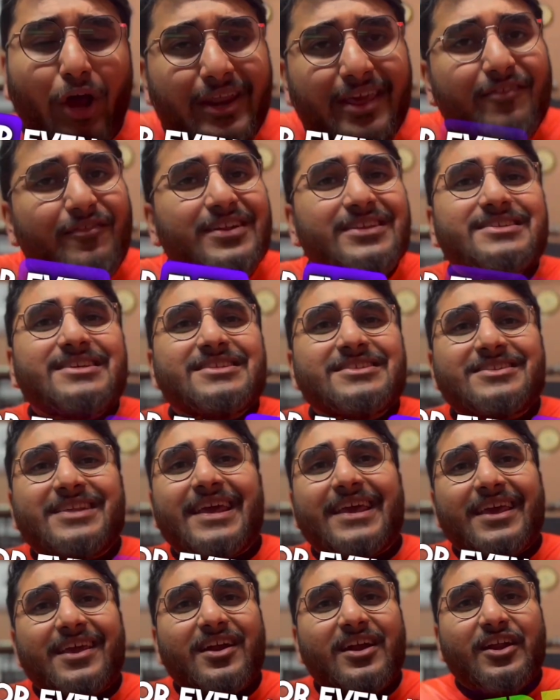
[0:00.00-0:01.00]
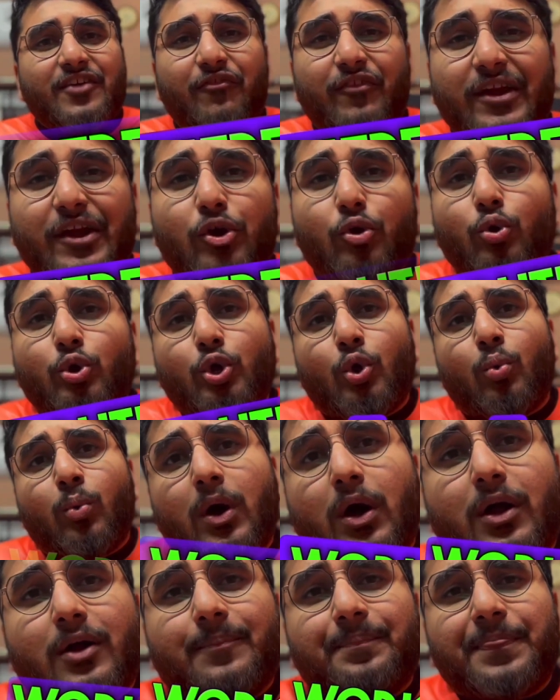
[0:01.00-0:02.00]
even just taking a different route to
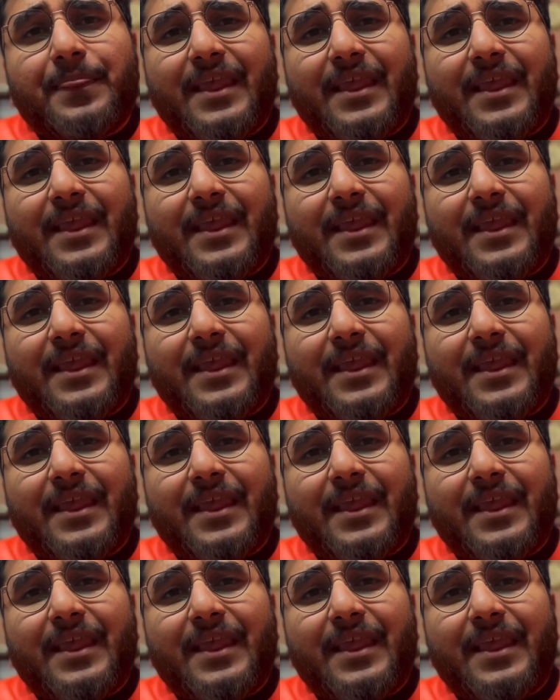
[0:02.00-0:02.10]
work,